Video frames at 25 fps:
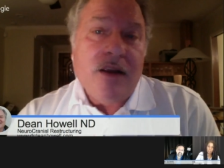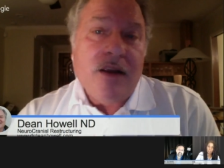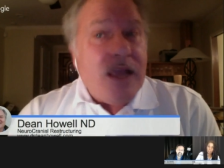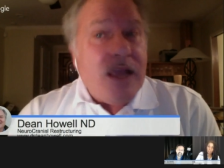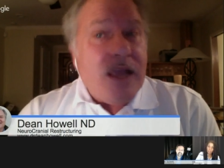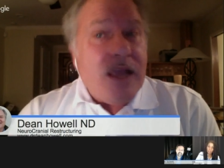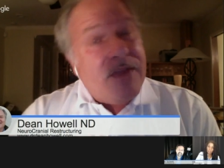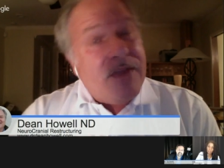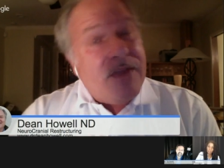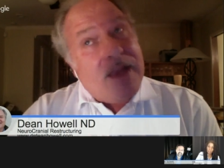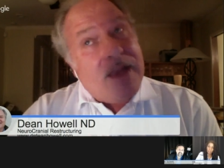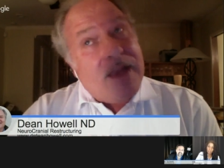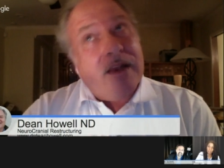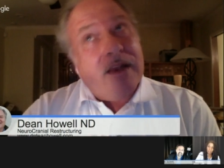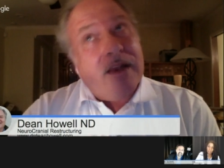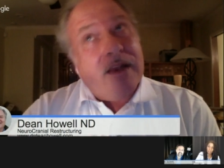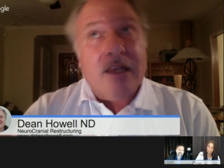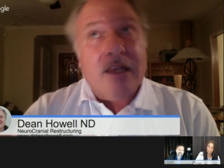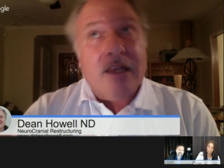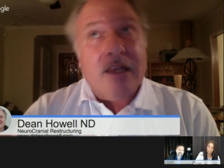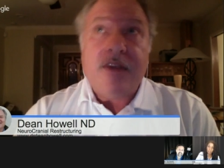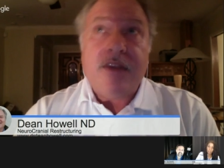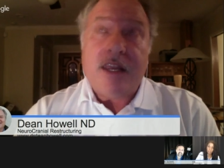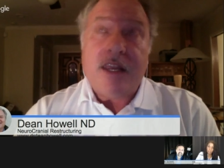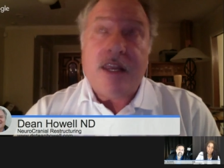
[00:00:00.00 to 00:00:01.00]
and then
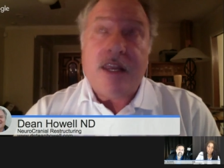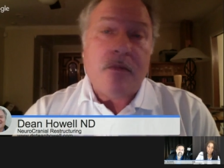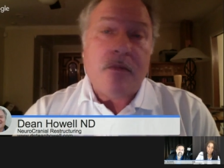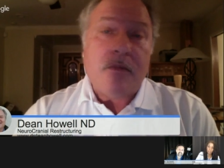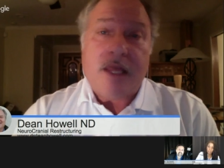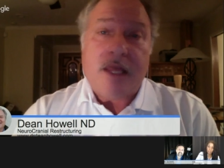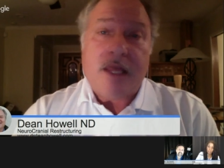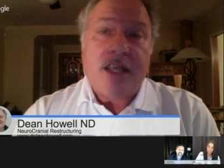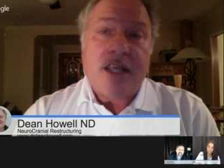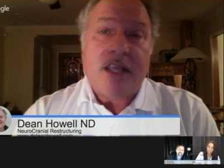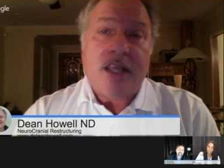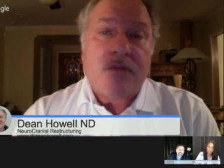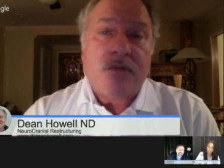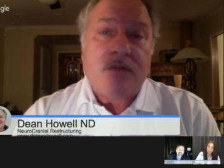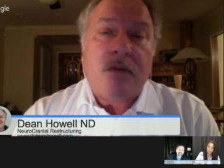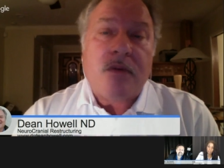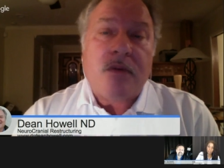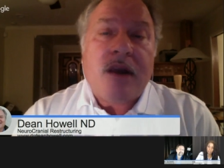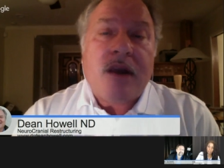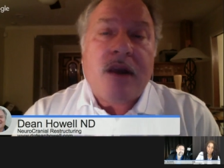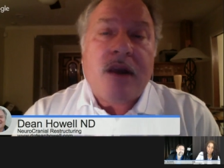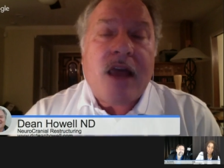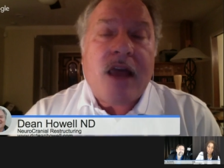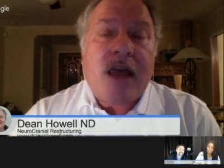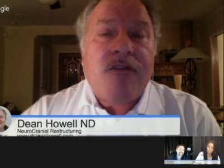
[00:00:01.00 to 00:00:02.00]
living in a place where
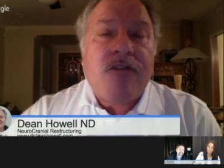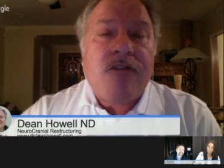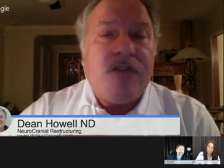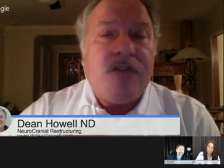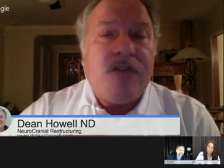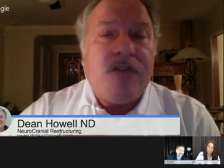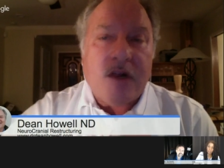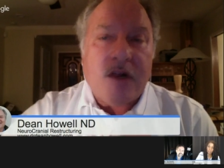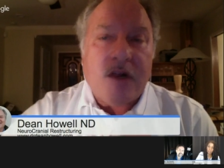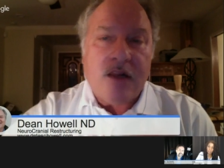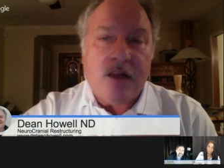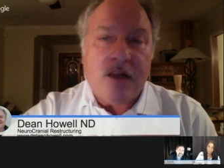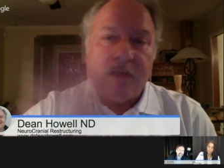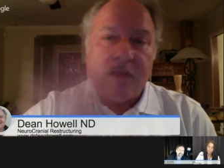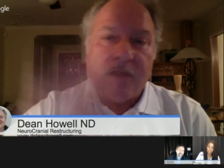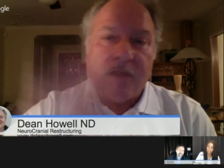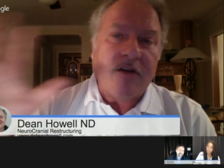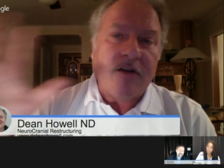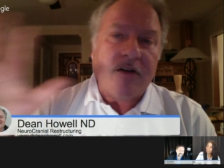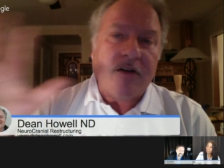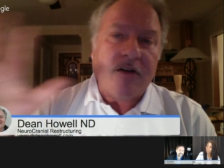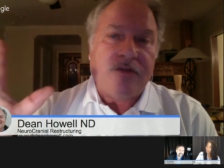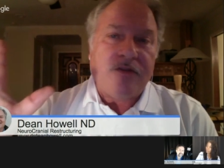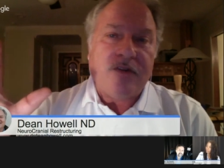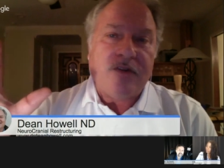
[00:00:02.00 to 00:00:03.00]
we're not full
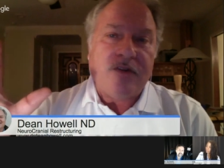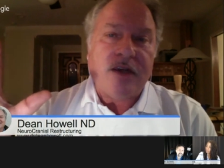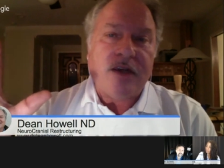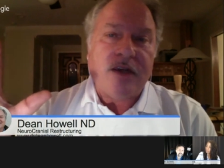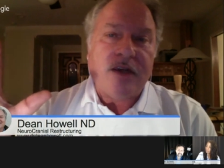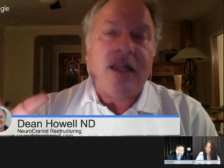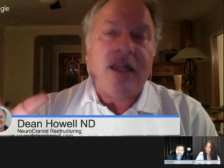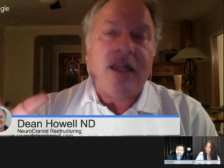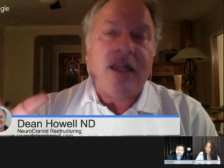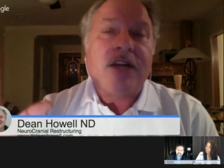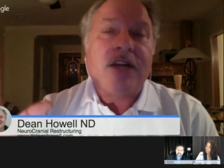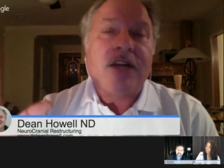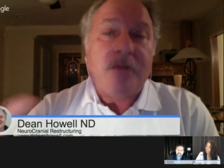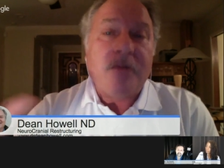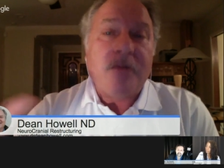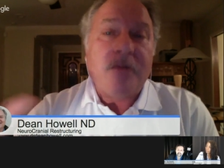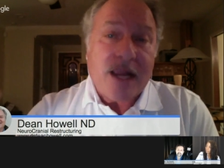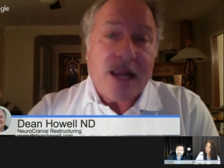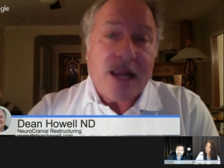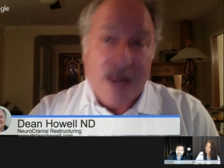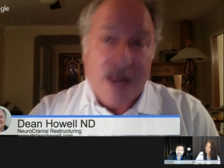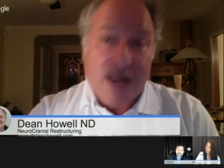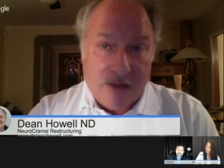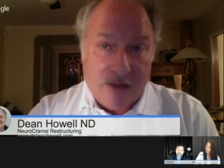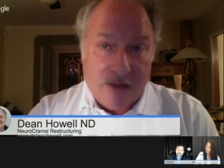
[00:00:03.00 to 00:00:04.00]
of uh,
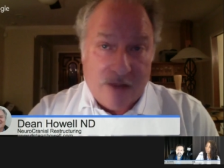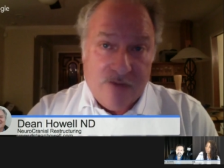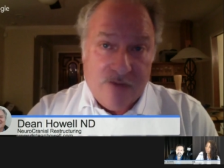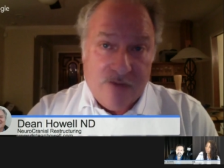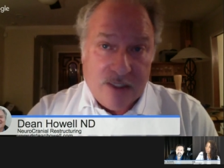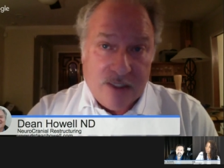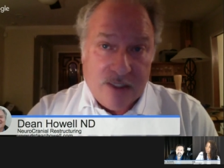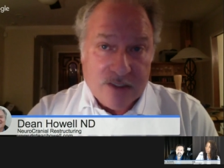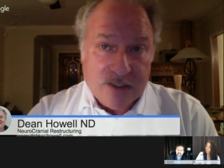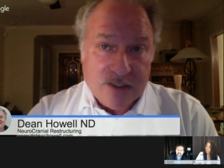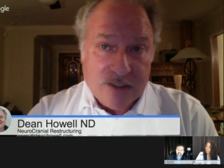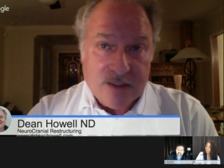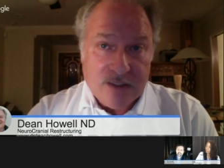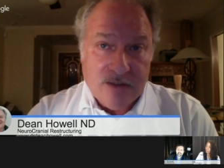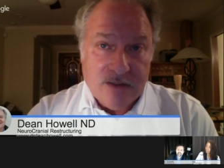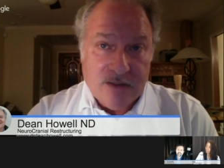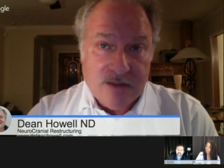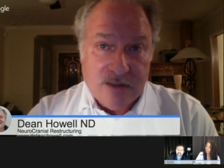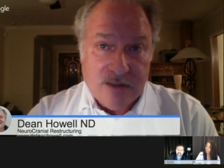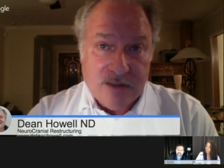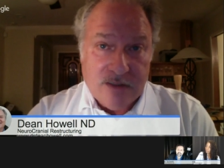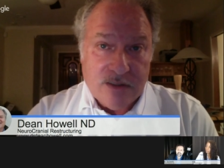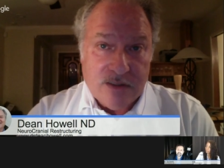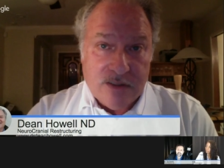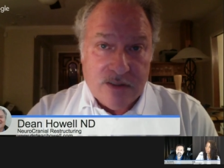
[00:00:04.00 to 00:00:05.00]
electromagnetic fields,
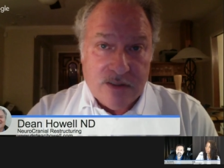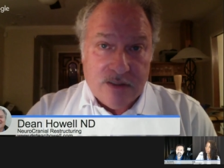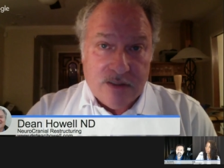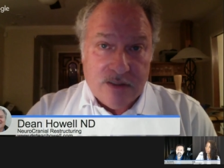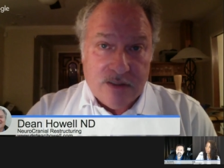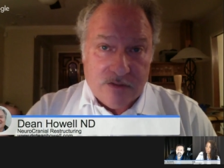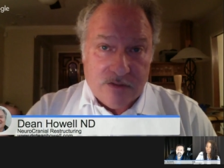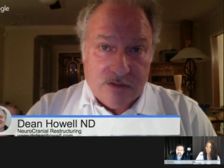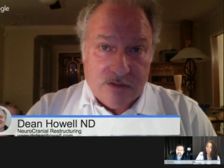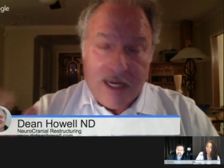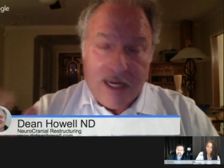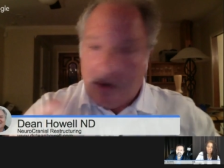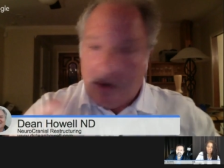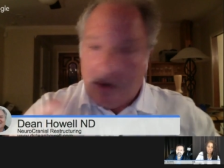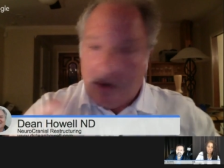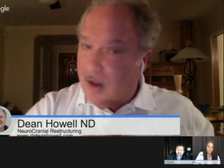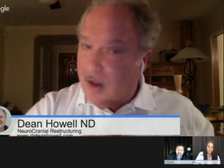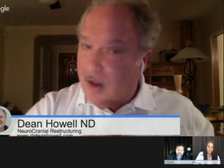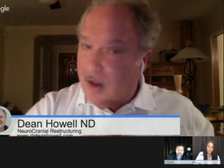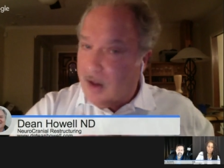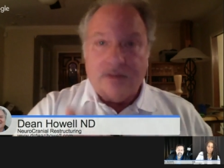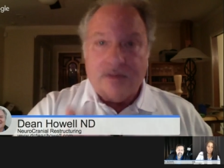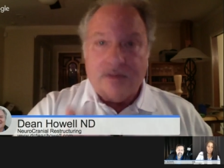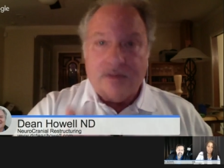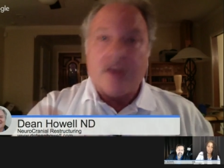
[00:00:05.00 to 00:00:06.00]
right?
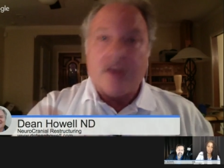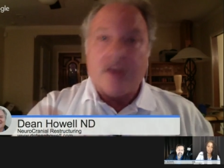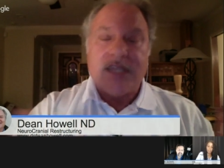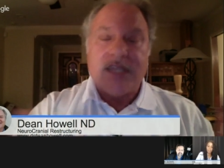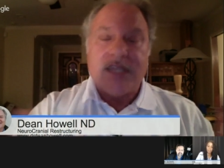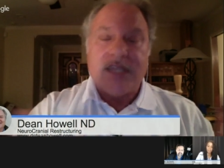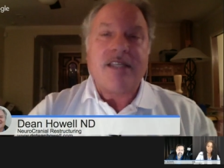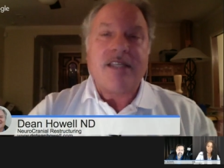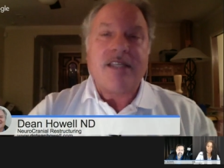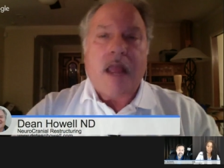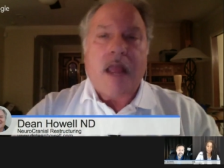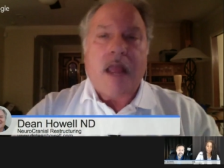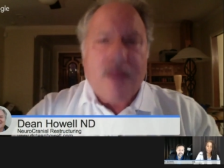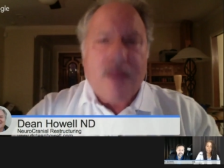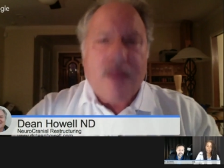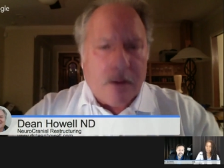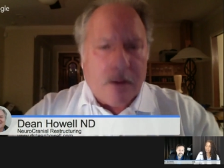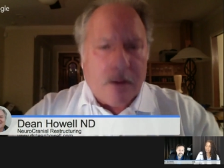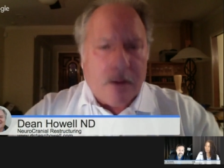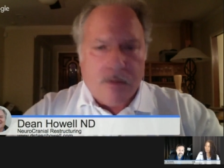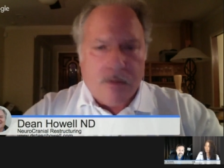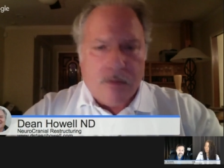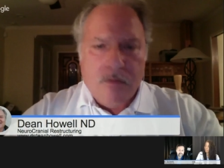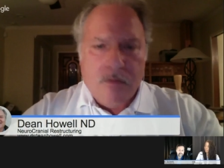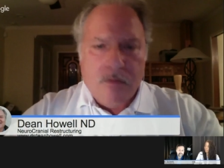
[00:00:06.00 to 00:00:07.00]
All those things, I
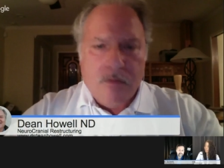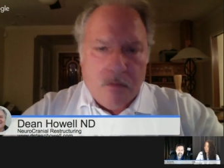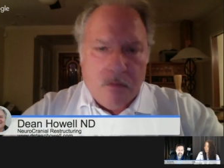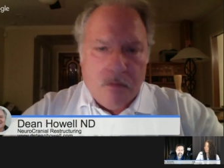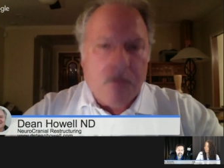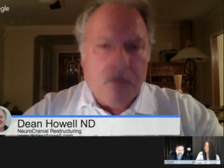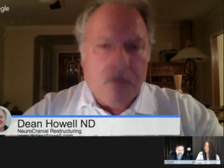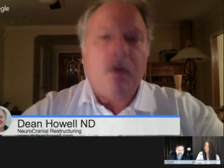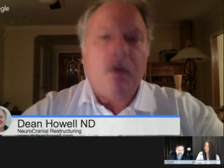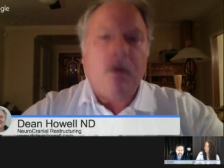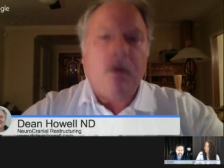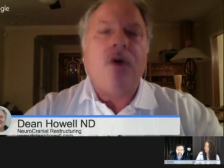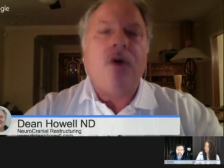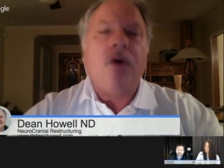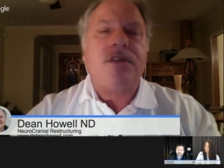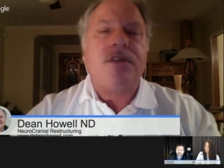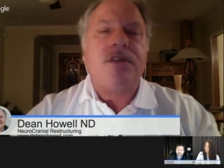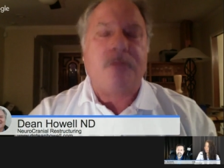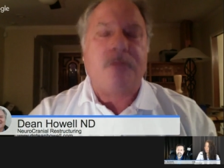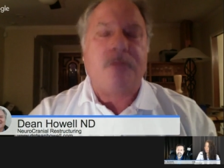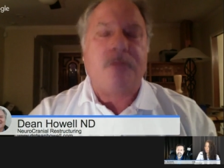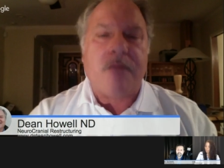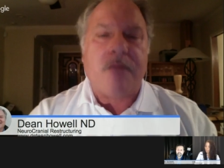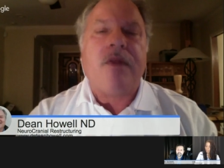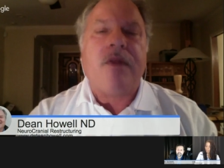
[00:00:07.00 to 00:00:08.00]
think
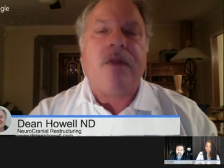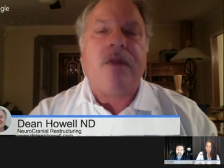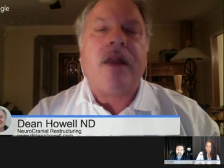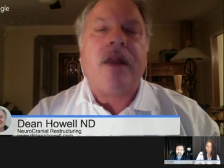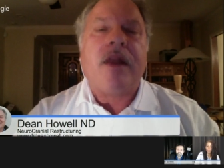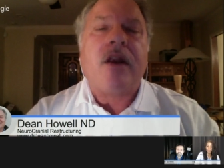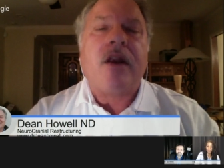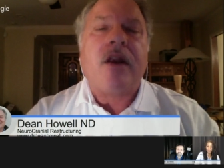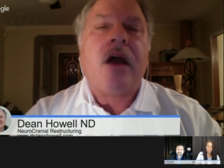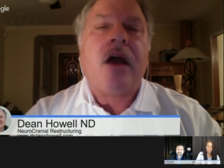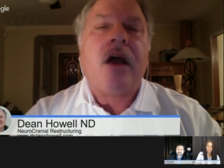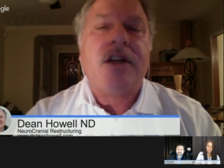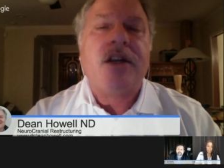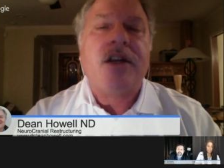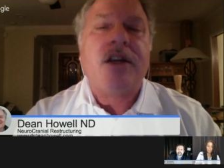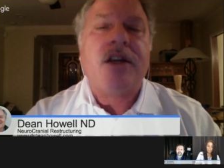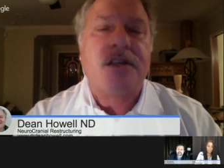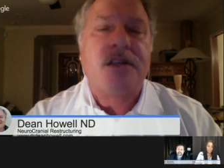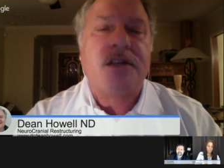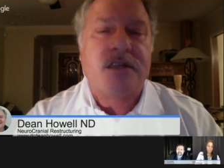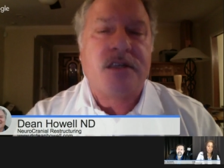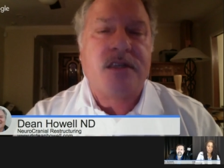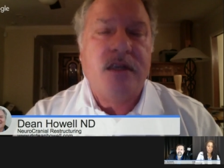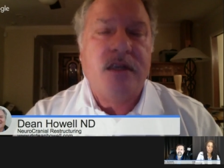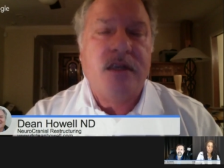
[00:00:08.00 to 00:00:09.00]
most people that are
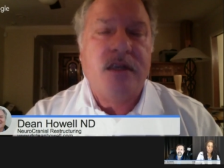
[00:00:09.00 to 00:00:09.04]
conscious